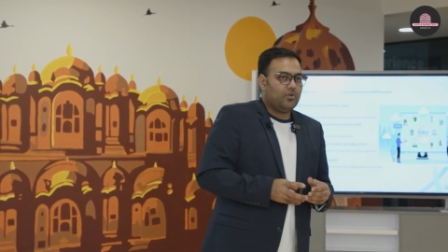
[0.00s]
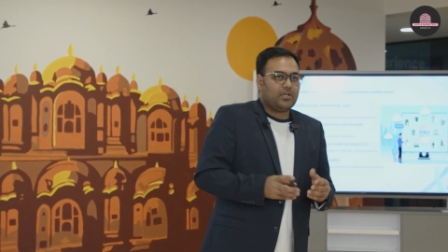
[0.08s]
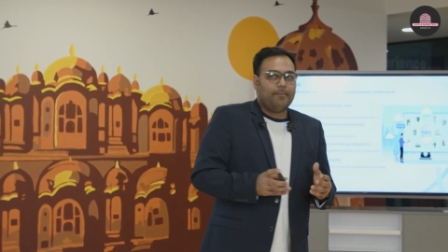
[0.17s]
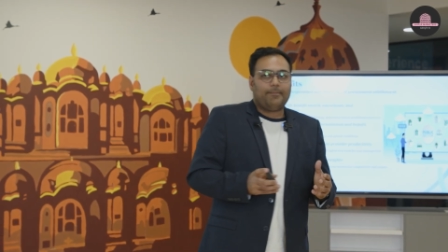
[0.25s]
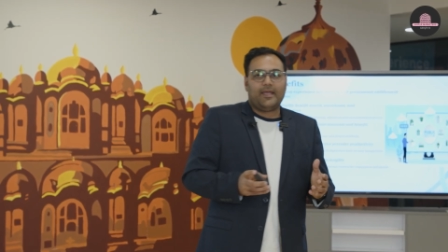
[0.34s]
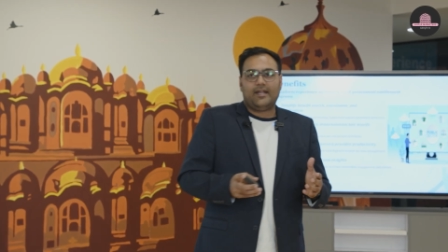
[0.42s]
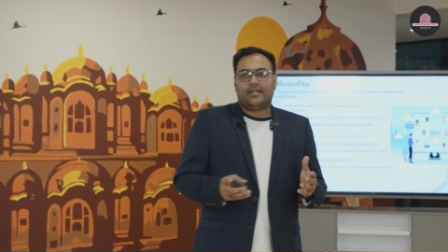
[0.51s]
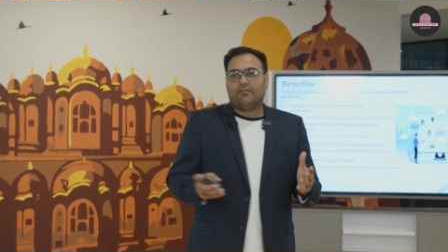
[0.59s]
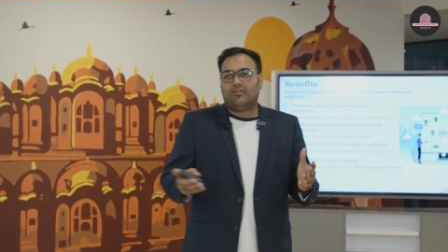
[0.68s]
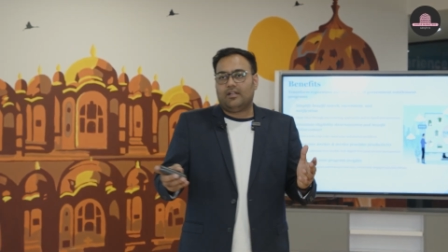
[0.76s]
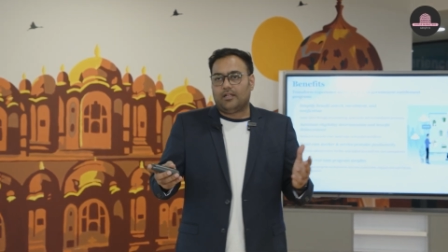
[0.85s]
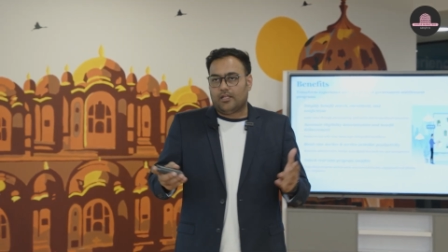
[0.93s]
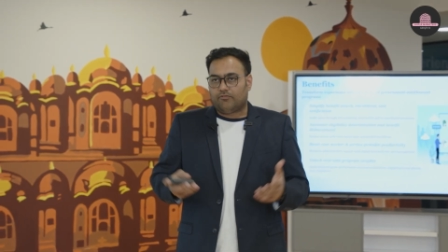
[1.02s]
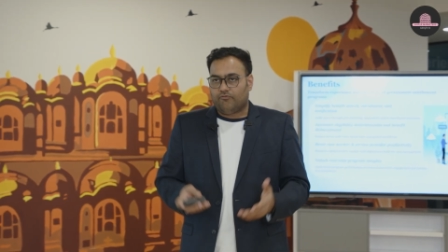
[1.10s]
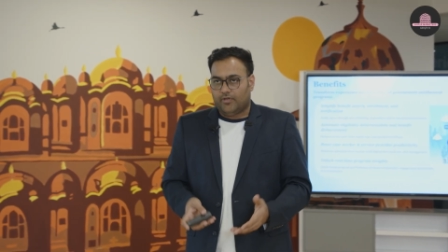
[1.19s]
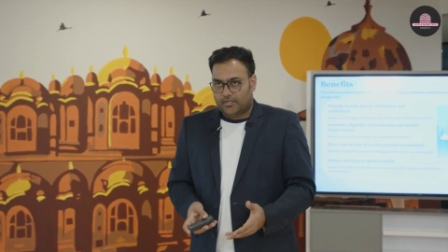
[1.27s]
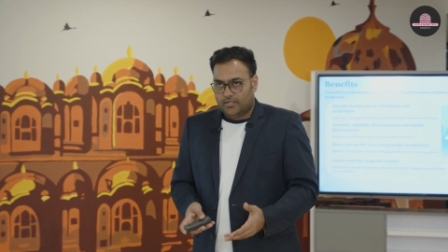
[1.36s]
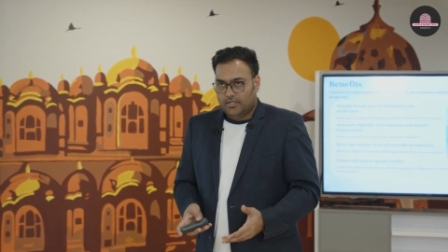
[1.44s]
comparatively less
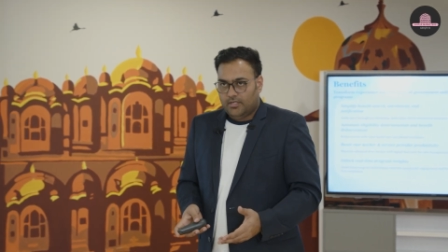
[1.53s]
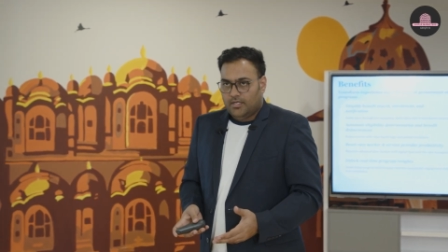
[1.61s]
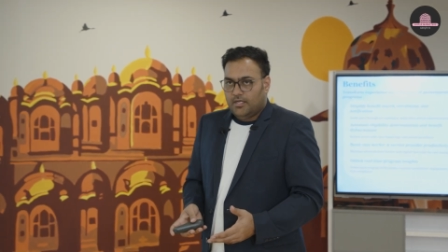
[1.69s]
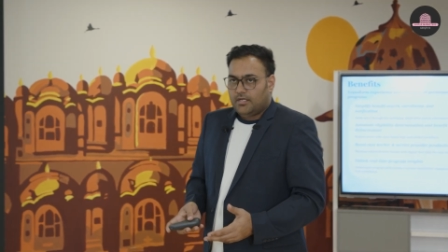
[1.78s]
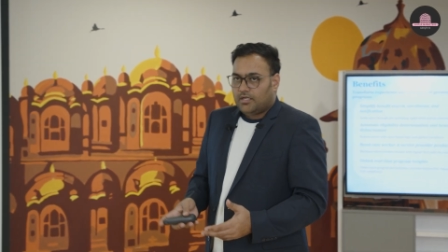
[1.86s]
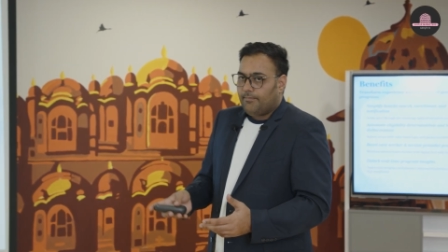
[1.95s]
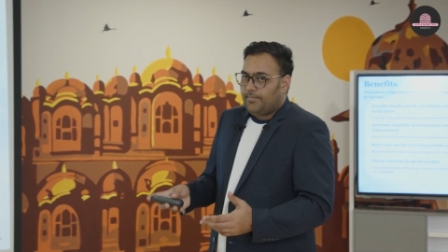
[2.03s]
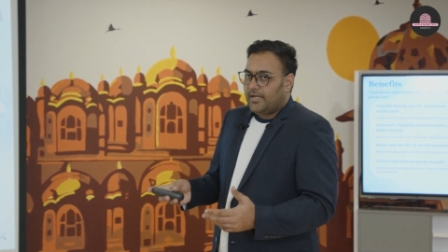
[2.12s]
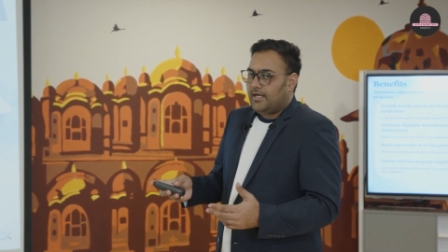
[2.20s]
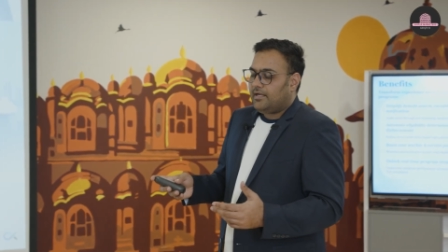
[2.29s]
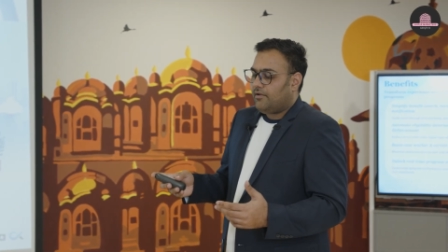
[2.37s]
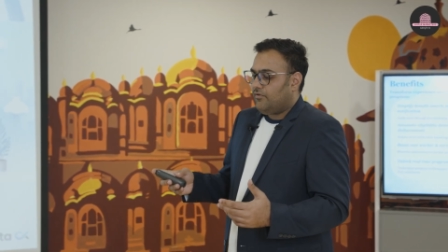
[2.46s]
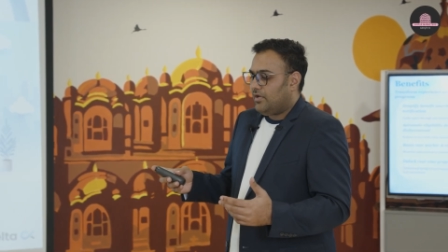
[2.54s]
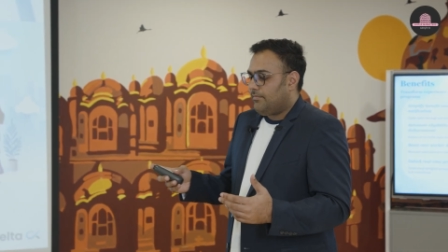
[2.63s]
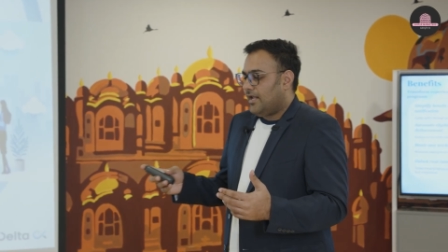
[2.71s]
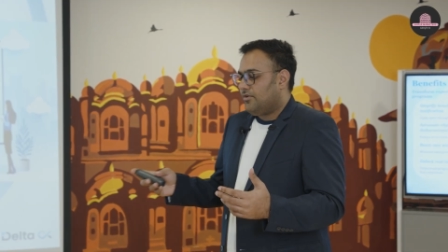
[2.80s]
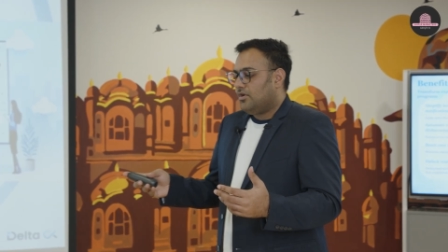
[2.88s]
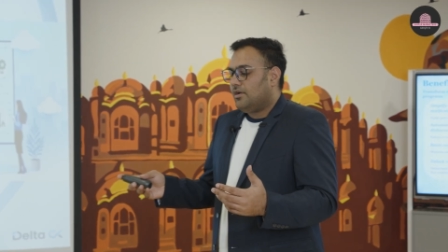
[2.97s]
work, comparatively
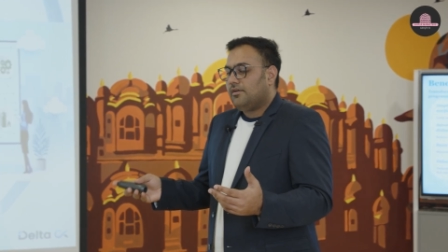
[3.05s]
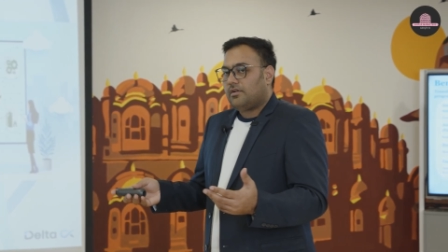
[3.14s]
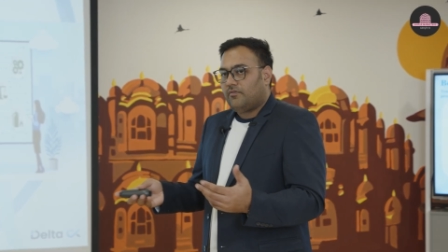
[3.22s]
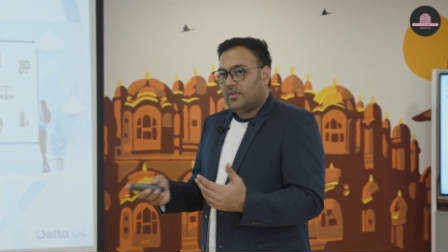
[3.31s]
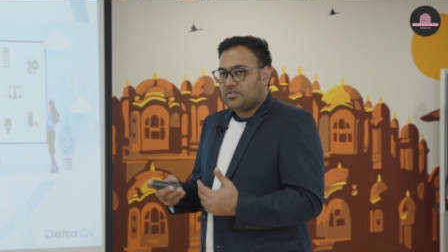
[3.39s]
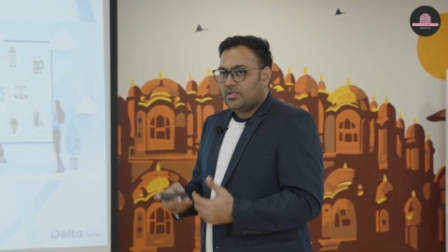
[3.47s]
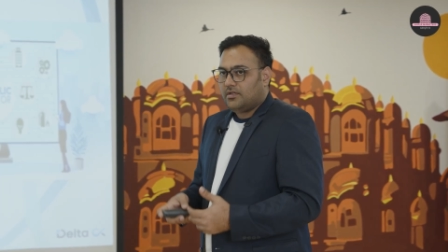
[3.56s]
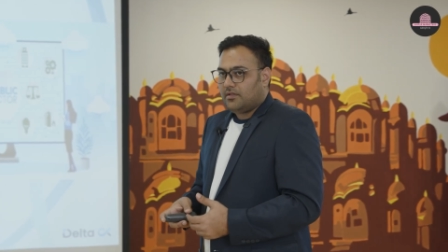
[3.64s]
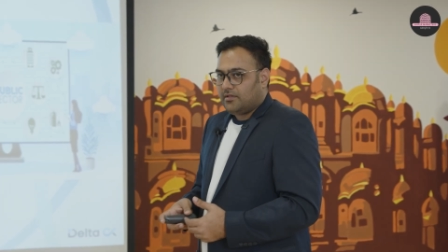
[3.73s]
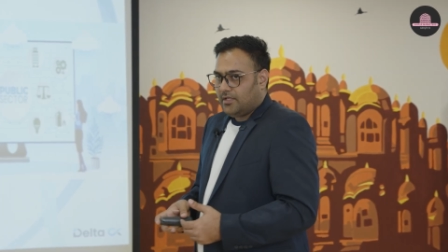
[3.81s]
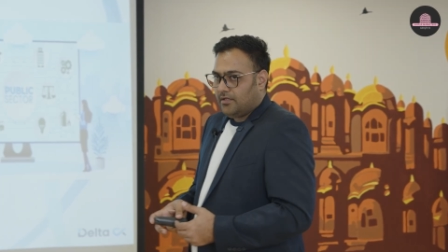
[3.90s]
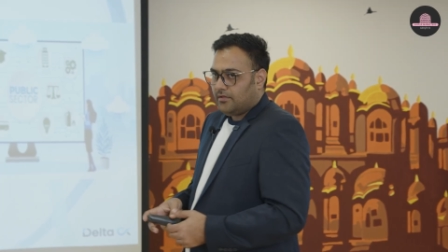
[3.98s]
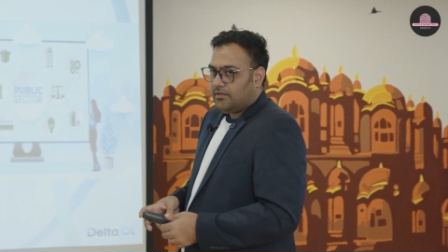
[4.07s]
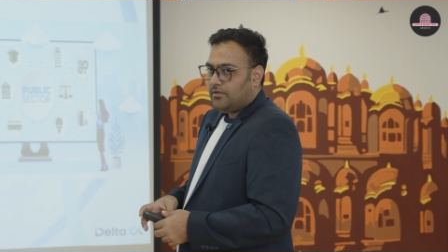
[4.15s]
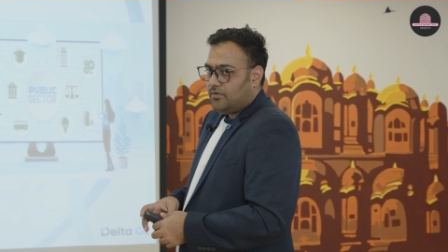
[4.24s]
manual intervention is less.